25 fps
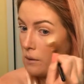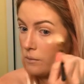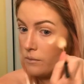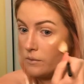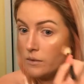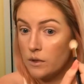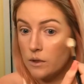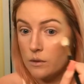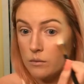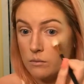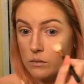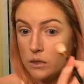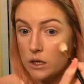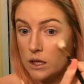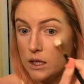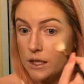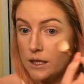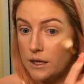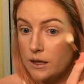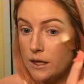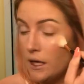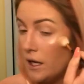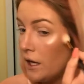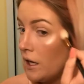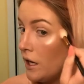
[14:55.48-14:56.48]
I'm gonna
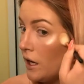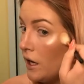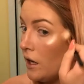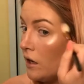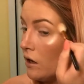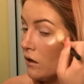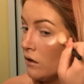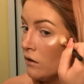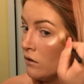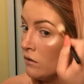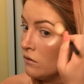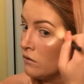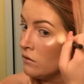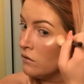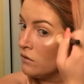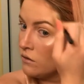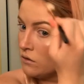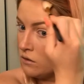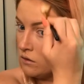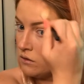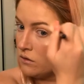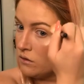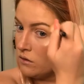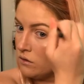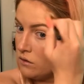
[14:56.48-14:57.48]
blend that out.
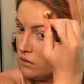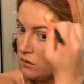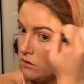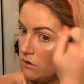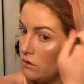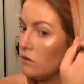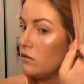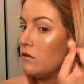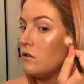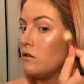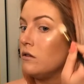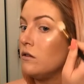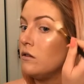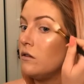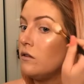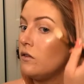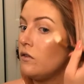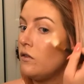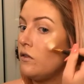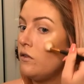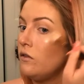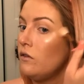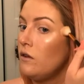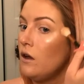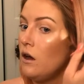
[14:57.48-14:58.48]

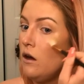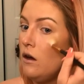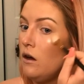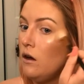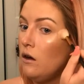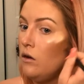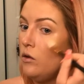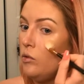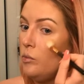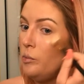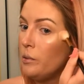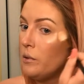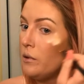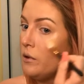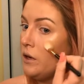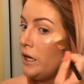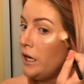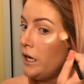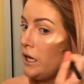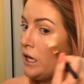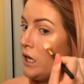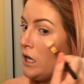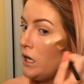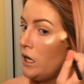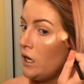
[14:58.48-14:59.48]
So
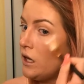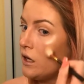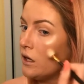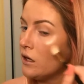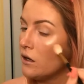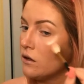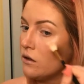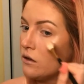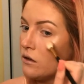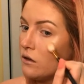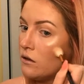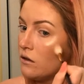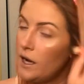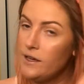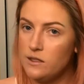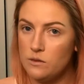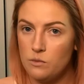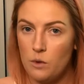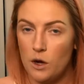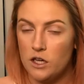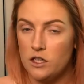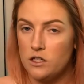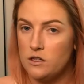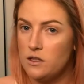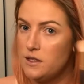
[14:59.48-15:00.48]
pretty. I
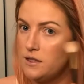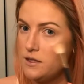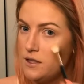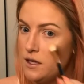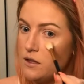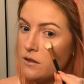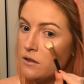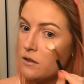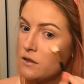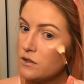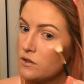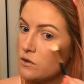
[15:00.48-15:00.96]
swatched this in the